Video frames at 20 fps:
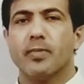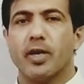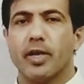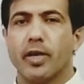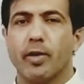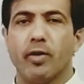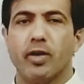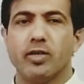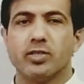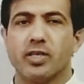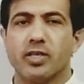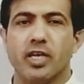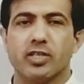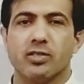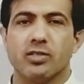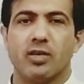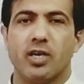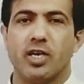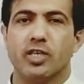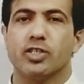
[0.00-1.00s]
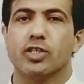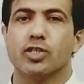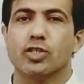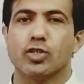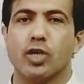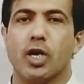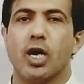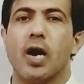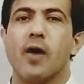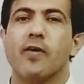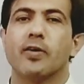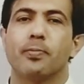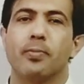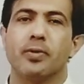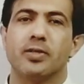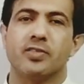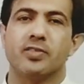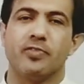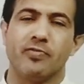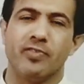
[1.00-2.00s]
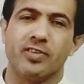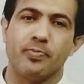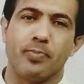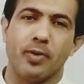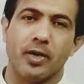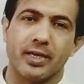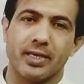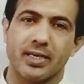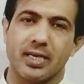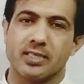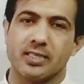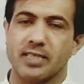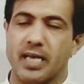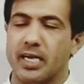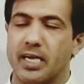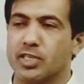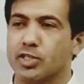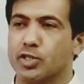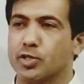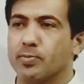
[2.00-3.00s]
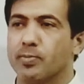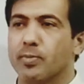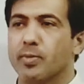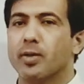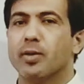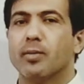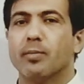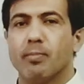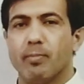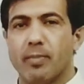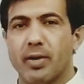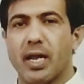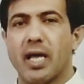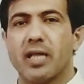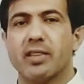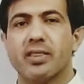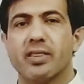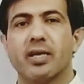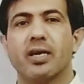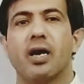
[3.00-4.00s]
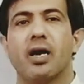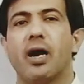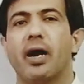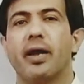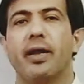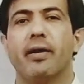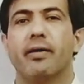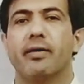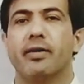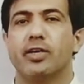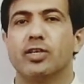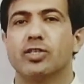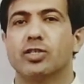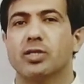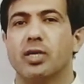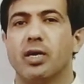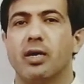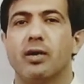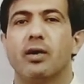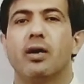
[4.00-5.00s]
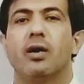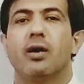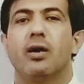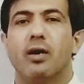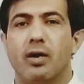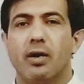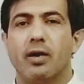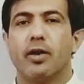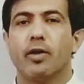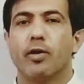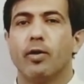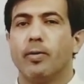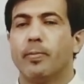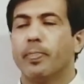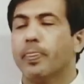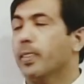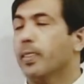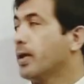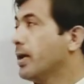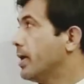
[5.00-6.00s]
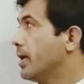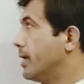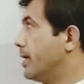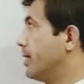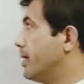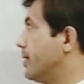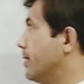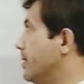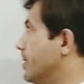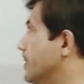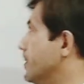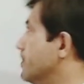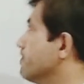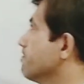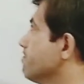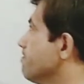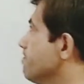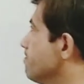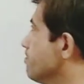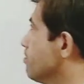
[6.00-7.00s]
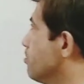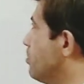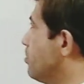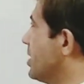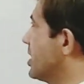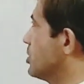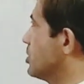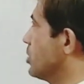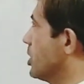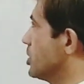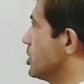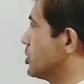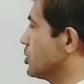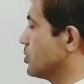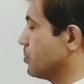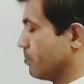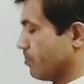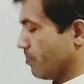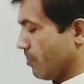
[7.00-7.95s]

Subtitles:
international relations or with political science. But I think IR is better choice.